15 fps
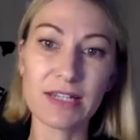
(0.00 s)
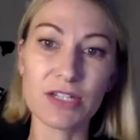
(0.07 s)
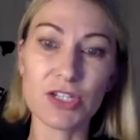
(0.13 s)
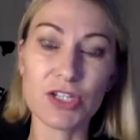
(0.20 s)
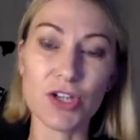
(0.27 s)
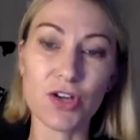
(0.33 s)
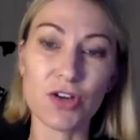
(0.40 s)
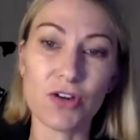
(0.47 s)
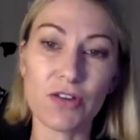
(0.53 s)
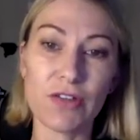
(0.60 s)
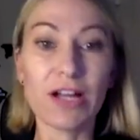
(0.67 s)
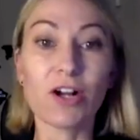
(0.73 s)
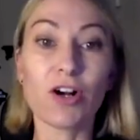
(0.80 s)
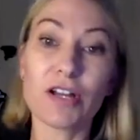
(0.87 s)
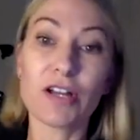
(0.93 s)
so then
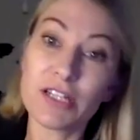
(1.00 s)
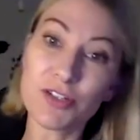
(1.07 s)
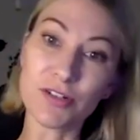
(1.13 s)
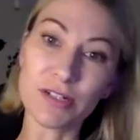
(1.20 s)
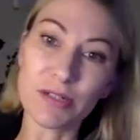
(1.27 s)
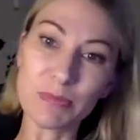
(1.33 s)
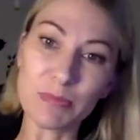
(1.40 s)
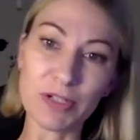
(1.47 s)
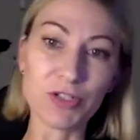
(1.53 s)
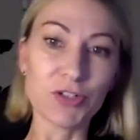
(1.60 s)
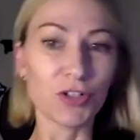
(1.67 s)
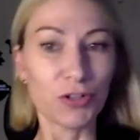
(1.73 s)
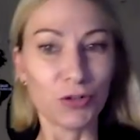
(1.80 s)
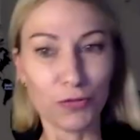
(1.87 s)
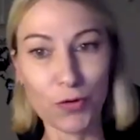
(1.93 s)
i got into it but
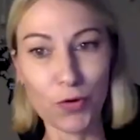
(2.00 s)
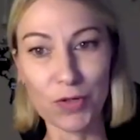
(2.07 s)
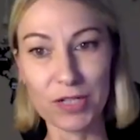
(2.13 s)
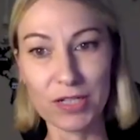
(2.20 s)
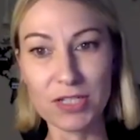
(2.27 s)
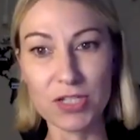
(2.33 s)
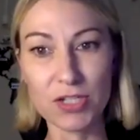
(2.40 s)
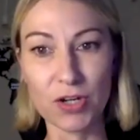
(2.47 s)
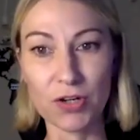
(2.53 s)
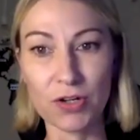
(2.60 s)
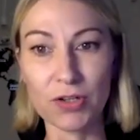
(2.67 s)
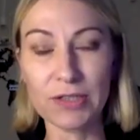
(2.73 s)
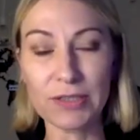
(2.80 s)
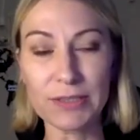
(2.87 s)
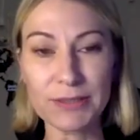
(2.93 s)
couldn't afford it so